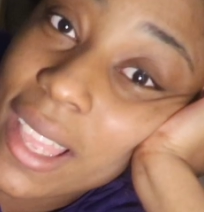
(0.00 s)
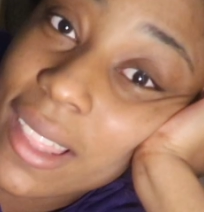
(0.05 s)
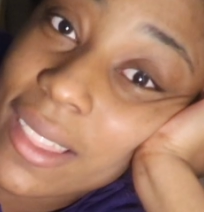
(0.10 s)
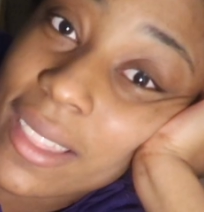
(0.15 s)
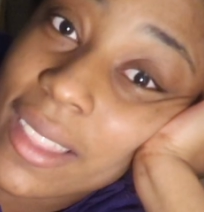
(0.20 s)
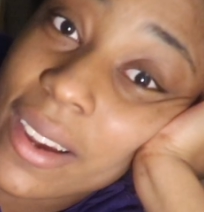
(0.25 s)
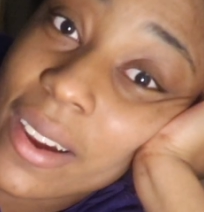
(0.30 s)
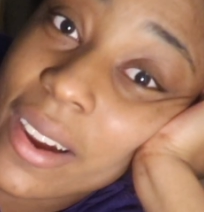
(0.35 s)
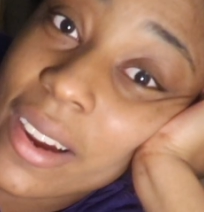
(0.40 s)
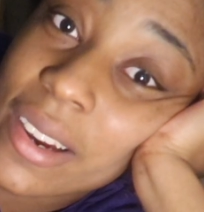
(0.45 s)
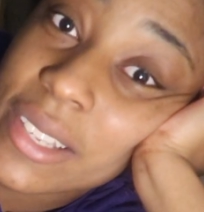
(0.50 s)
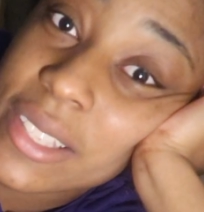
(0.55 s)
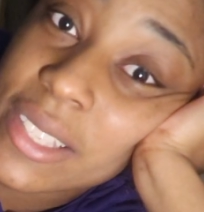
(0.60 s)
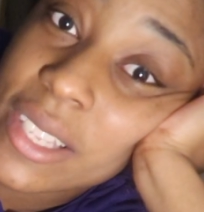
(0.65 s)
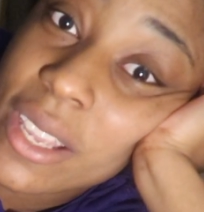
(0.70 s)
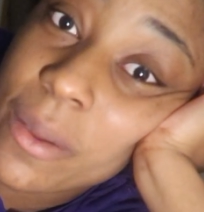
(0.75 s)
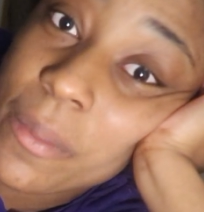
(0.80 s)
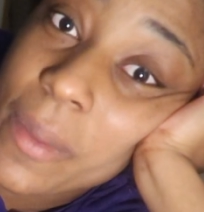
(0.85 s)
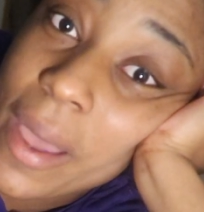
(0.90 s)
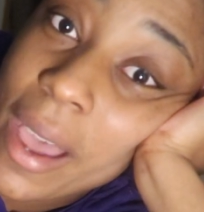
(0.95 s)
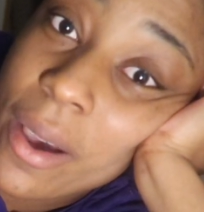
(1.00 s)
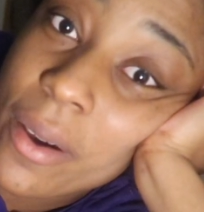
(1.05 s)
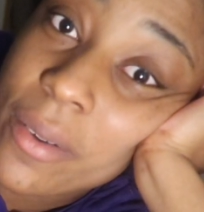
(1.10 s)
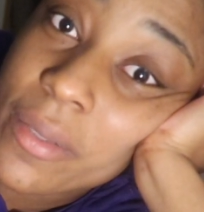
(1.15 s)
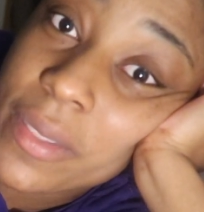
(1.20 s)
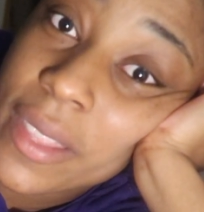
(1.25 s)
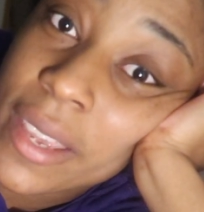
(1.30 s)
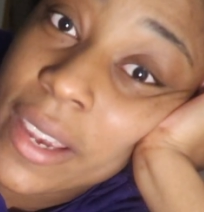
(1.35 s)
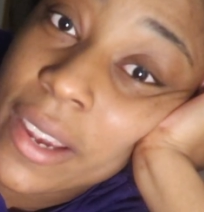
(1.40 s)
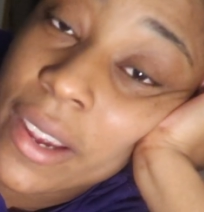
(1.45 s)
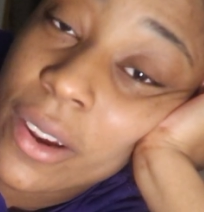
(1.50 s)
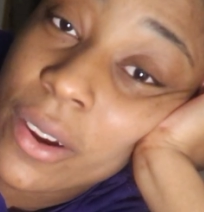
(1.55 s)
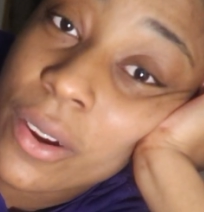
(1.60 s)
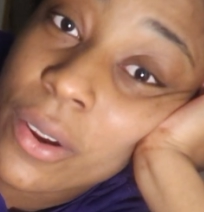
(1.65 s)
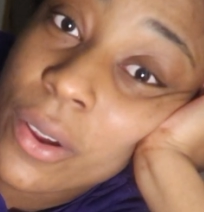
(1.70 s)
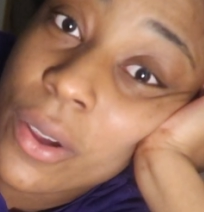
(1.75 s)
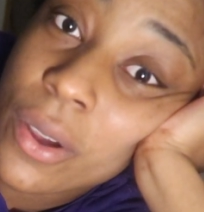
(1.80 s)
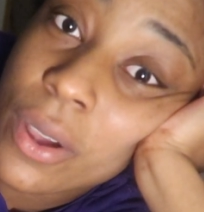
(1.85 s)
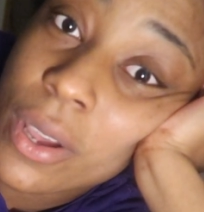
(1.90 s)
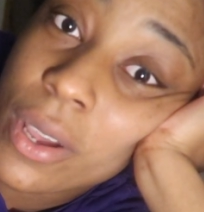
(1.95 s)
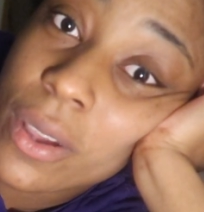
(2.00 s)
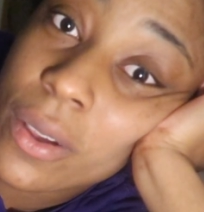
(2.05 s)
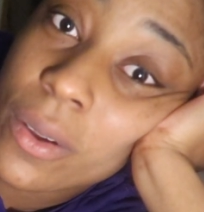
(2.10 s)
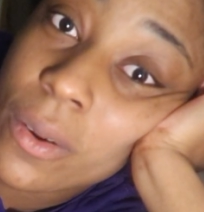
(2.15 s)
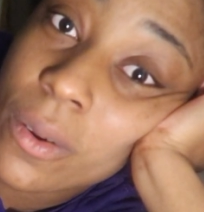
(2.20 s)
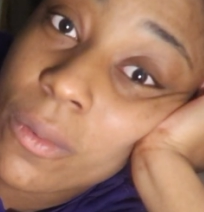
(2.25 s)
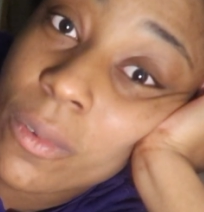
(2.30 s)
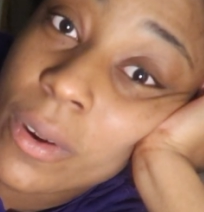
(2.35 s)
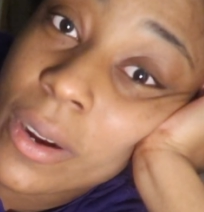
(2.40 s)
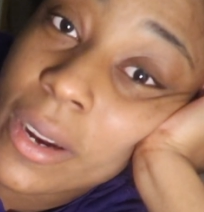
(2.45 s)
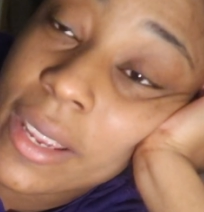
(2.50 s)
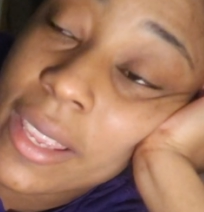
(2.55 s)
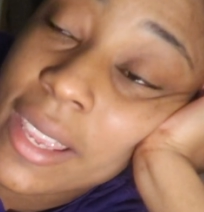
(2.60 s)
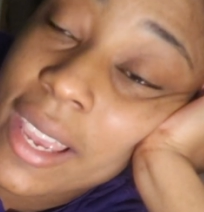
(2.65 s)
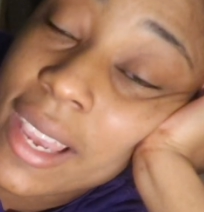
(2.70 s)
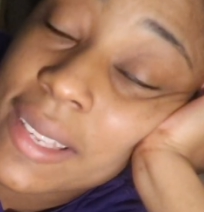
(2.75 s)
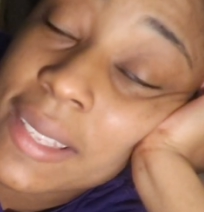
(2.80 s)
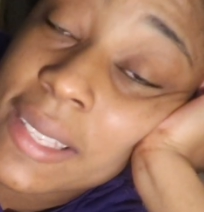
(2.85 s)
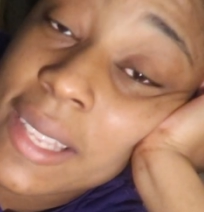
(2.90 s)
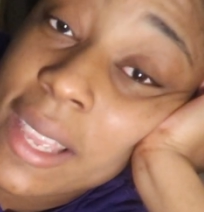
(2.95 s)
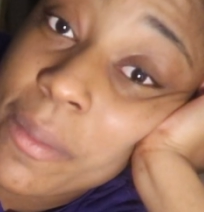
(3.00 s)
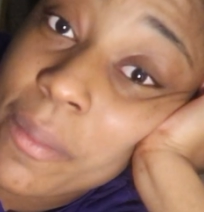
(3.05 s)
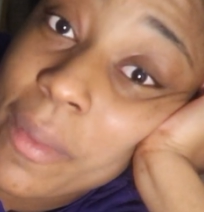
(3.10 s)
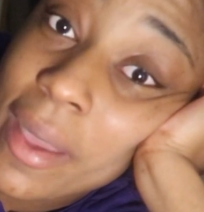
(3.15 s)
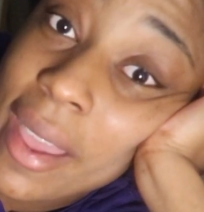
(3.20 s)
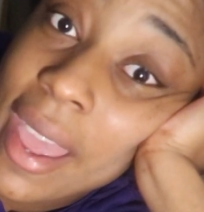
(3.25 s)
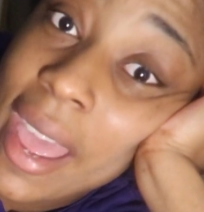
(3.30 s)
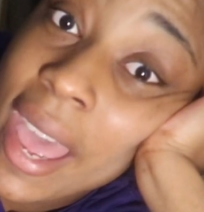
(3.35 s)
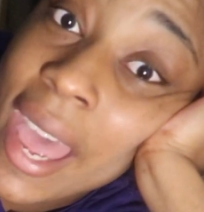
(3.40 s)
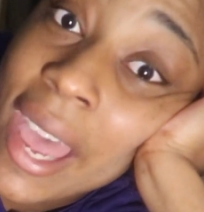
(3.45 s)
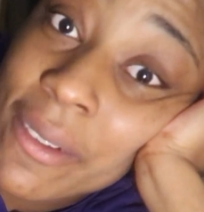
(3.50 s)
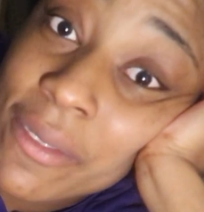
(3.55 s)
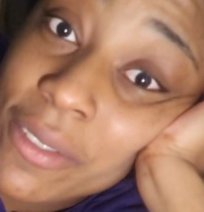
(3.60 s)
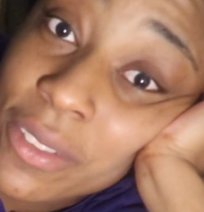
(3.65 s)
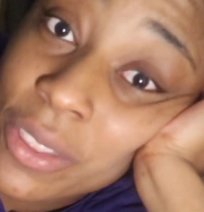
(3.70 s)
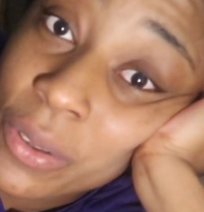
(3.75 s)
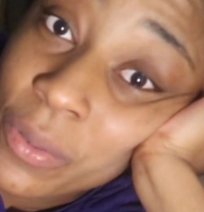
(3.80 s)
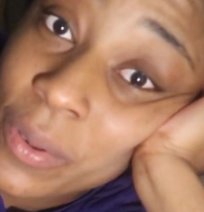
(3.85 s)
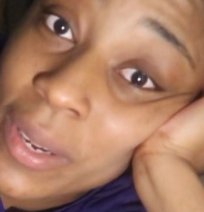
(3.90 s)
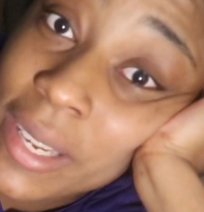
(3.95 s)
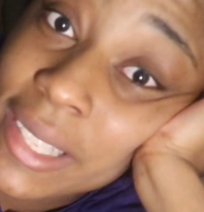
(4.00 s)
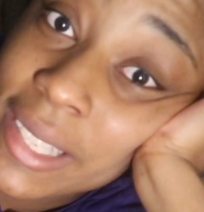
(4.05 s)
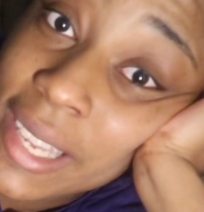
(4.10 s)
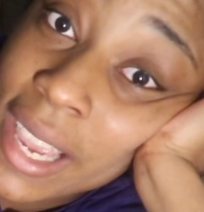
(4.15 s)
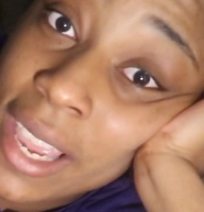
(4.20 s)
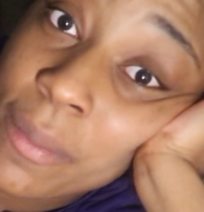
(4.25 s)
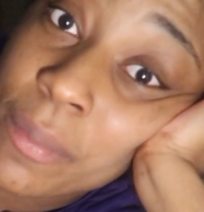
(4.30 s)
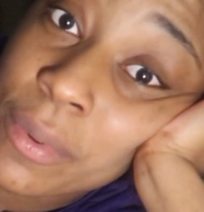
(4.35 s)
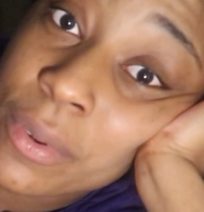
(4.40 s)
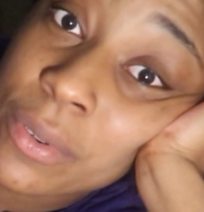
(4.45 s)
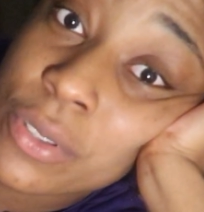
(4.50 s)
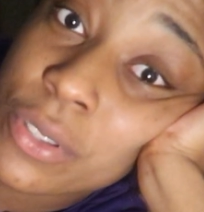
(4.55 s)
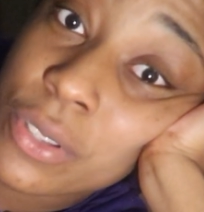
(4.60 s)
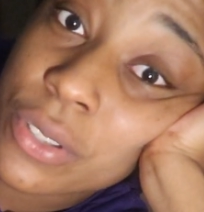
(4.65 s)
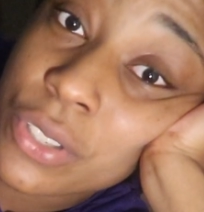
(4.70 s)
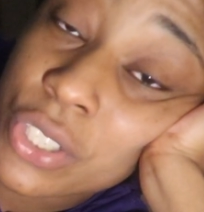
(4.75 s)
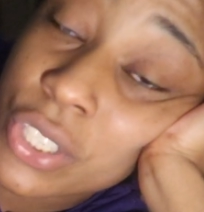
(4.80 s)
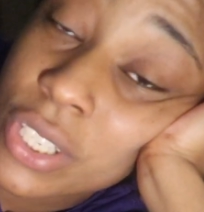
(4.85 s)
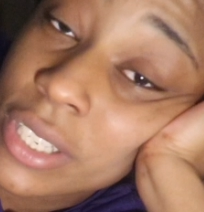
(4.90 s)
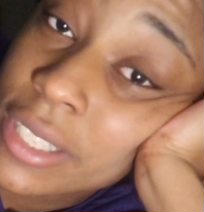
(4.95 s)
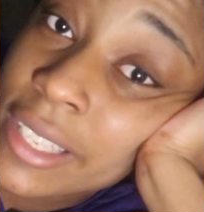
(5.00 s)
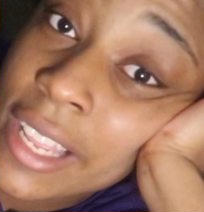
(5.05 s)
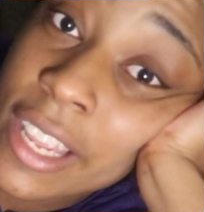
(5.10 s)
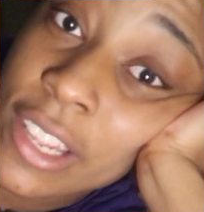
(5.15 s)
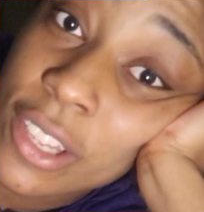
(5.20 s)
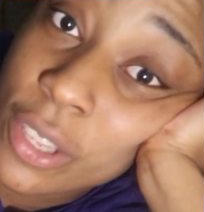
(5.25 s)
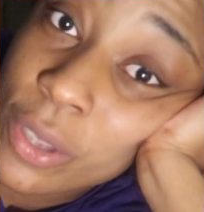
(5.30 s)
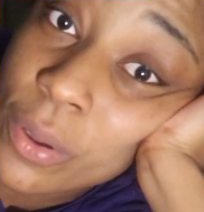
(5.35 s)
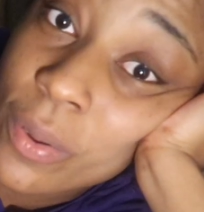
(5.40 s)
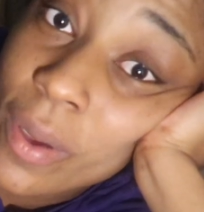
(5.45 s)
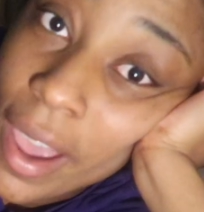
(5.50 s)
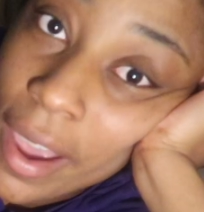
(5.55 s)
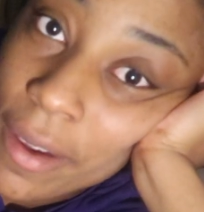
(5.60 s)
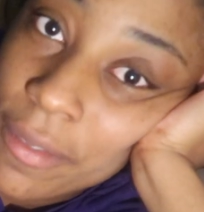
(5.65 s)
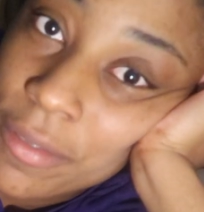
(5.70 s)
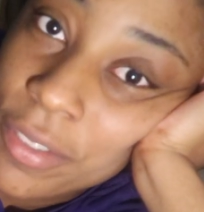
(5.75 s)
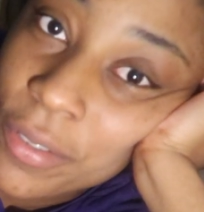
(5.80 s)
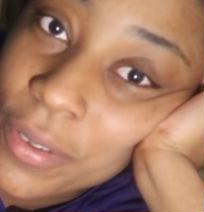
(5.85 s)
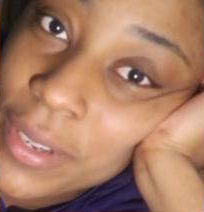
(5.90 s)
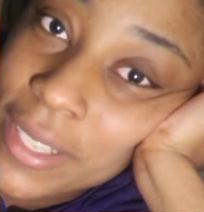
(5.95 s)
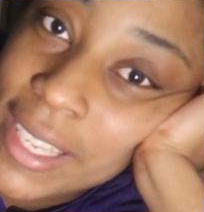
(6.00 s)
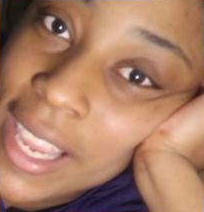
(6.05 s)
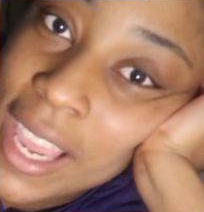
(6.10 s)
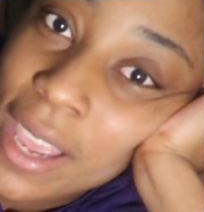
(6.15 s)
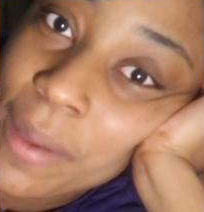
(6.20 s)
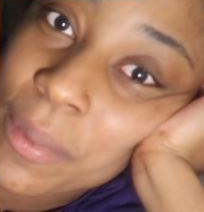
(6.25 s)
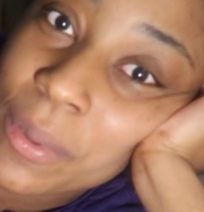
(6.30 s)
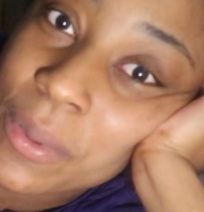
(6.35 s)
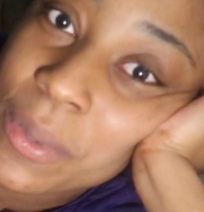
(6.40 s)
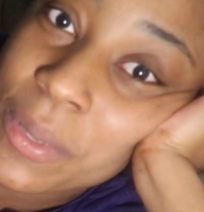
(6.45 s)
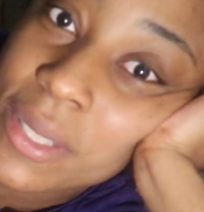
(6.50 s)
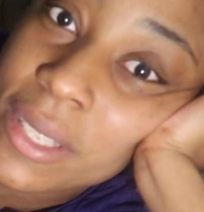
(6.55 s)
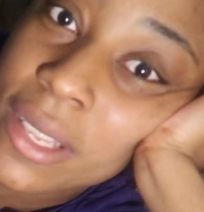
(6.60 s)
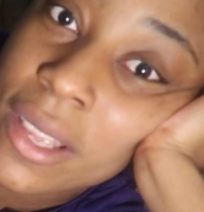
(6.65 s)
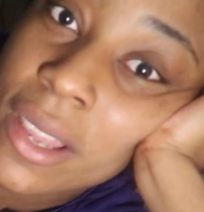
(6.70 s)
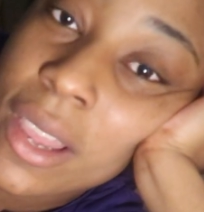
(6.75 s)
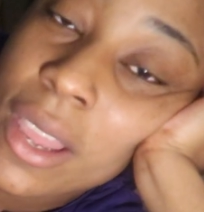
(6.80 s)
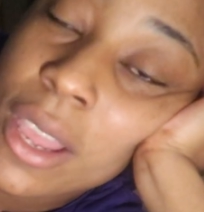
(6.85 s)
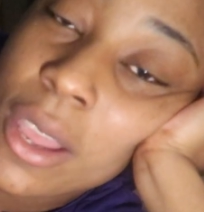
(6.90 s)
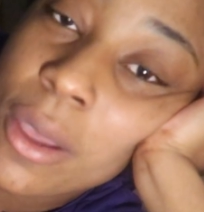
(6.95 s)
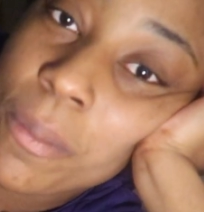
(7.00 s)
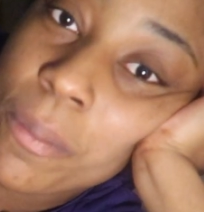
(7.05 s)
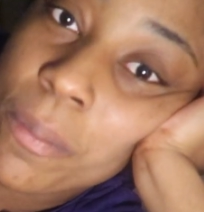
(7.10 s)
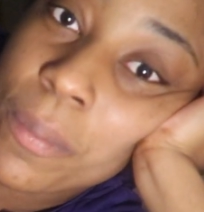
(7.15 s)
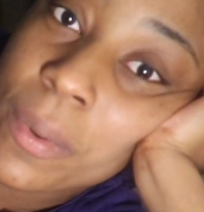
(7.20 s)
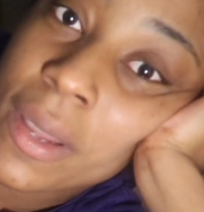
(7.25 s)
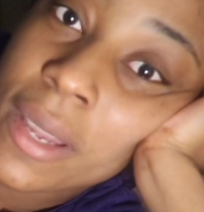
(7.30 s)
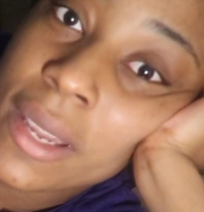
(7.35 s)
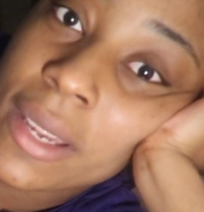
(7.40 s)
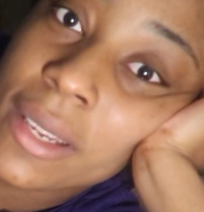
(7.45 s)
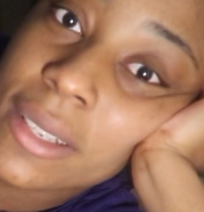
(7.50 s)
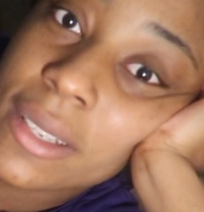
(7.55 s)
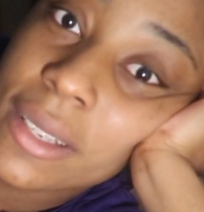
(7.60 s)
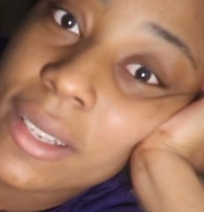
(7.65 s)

There are some out there where yes, they may have 3 tables just like you have 3 tables, but